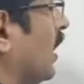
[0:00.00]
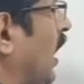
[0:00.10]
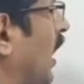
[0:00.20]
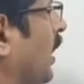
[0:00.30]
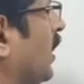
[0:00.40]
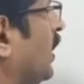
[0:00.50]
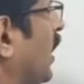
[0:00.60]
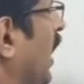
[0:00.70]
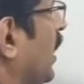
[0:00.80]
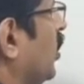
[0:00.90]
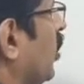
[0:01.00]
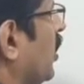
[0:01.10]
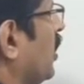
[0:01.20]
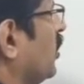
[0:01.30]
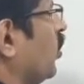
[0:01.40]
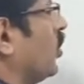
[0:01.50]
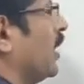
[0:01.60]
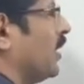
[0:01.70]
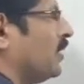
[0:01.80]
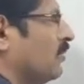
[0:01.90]
and karyo is
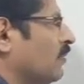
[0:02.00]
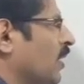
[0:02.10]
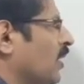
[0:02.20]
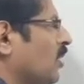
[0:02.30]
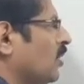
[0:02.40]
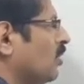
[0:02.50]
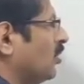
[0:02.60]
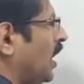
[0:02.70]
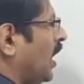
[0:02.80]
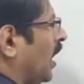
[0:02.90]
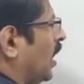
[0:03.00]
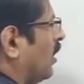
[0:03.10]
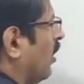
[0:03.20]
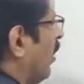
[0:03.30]
nucleus. So they are